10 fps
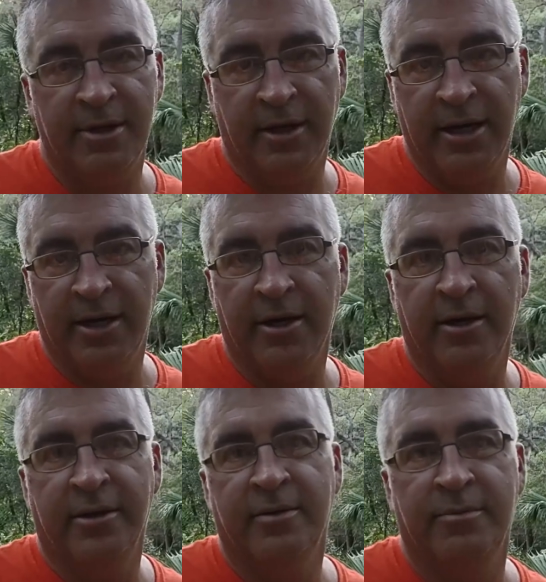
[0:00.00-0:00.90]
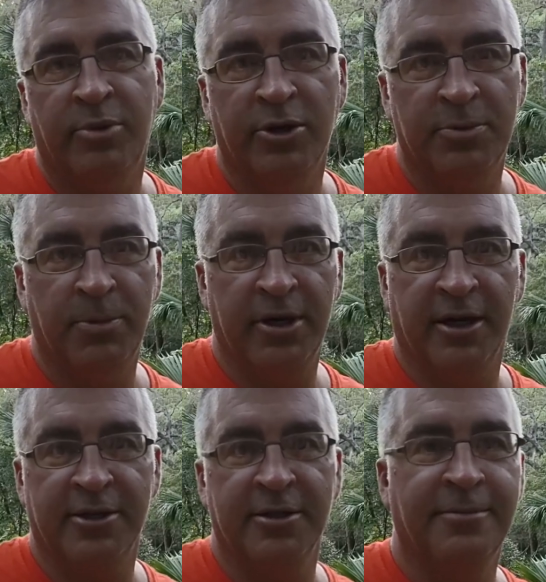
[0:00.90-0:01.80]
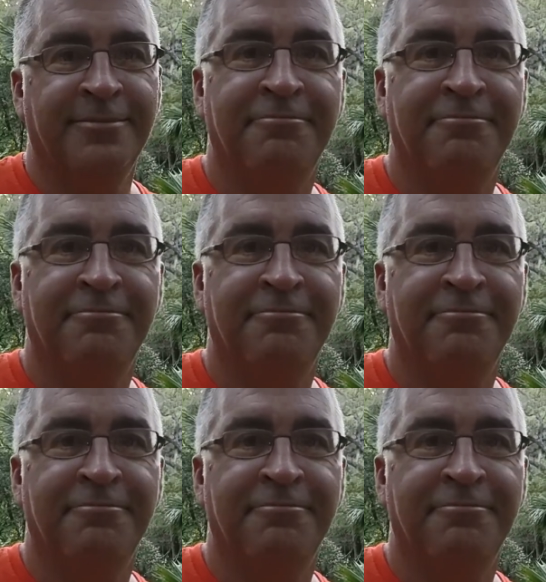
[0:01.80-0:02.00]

in later in post-production.